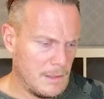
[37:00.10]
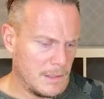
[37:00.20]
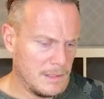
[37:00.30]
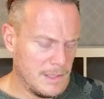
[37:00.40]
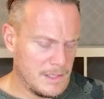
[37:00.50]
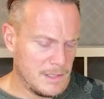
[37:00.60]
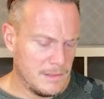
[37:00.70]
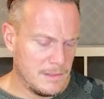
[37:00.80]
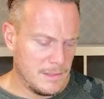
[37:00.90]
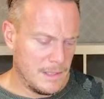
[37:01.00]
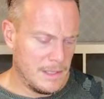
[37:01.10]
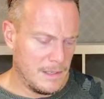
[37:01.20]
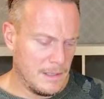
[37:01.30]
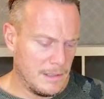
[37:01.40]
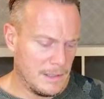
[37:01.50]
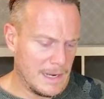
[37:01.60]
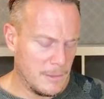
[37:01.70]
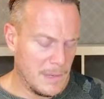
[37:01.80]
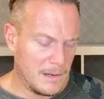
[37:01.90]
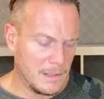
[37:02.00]
conditions in a Latin
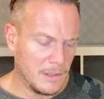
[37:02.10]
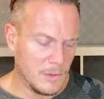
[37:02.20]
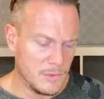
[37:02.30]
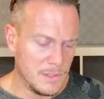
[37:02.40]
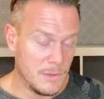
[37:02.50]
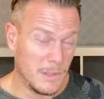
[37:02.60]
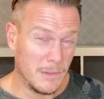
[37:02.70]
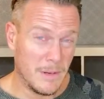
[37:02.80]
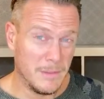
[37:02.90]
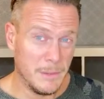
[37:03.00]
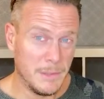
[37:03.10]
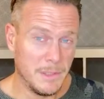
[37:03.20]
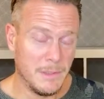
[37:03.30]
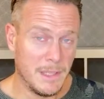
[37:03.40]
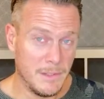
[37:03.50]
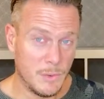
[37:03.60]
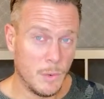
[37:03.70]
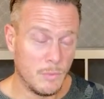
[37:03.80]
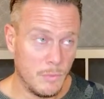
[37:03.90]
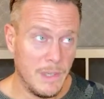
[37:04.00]
American country during a revolution, and he
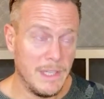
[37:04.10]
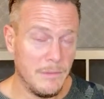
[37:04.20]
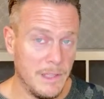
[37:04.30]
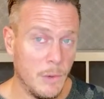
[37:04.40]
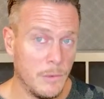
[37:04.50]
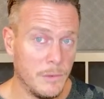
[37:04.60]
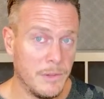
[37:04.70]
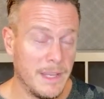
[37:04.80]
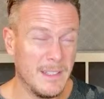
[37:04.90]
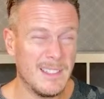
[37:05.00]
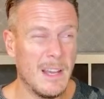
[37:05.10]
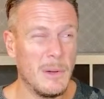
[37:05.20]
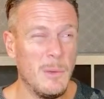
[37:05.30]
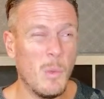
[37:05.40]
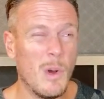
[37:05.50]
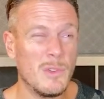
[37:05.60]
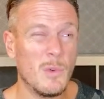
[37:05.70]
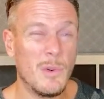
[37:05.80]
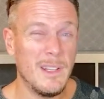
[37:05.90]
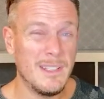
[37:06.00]
saw really, really awful things. Now, he was
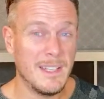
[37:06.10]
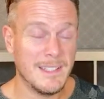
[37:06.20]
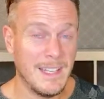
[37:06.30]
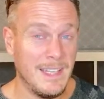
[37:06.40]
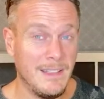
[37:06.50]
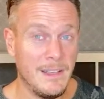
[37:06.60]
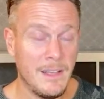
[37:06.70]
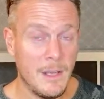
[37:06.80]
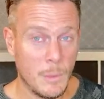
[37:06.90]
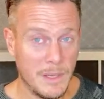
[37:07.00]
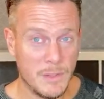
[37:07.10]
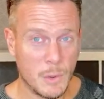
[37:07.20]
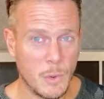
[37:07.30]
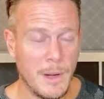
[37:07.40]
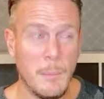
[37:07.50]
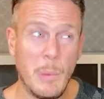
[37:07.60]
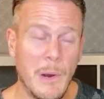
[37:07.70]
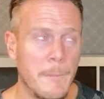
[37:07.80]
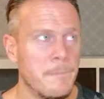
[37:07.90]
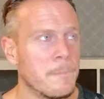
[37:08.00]
already 16 when he saw it, but